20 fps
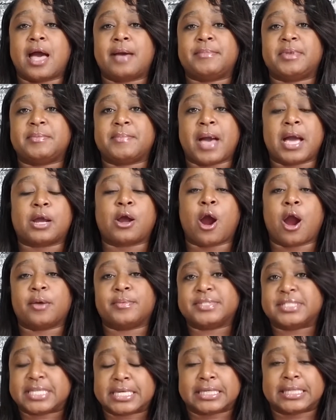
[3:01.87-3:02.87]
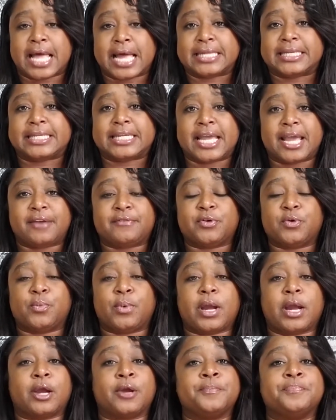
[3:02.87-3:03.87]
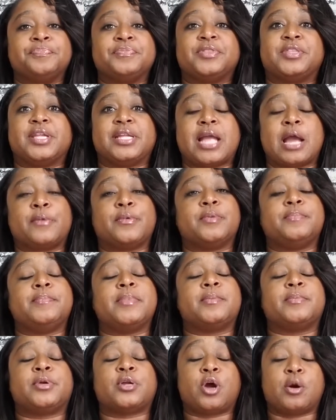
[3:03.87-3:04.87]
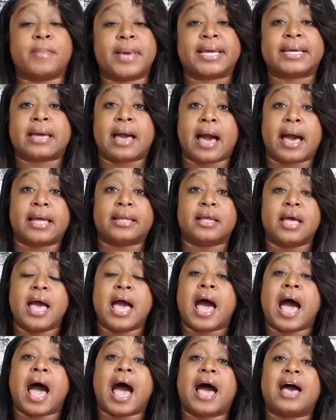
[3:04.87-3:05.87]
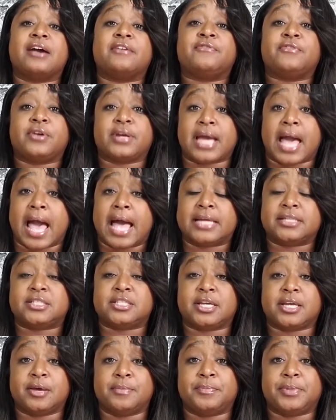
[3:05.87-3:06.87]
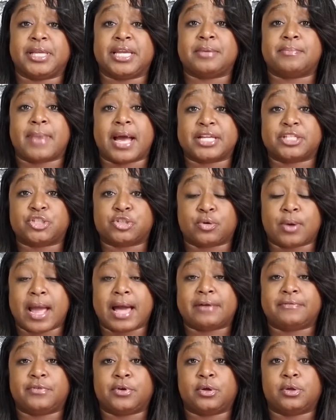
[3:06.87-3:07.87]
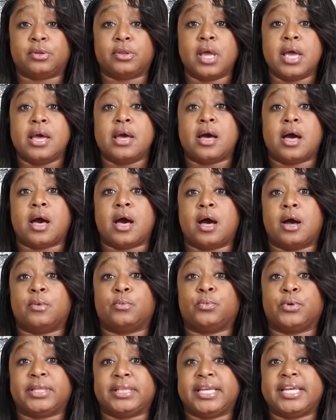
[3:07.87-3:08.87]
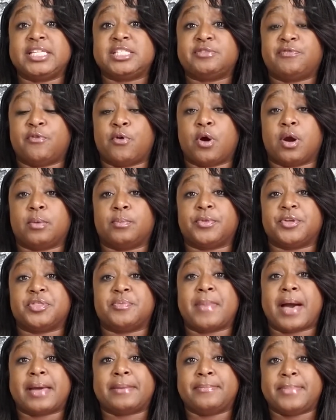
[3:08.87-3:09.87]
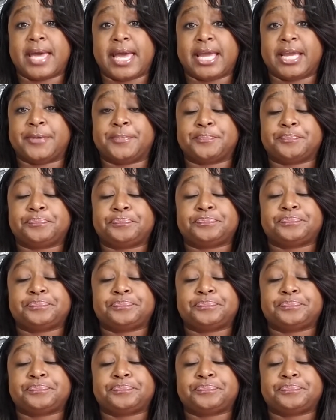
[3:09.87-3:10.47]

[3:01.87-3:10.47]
I mean, my card was declining everywhere. Then I remembered, oh my God, I forgot to complete my travel release form with my bank.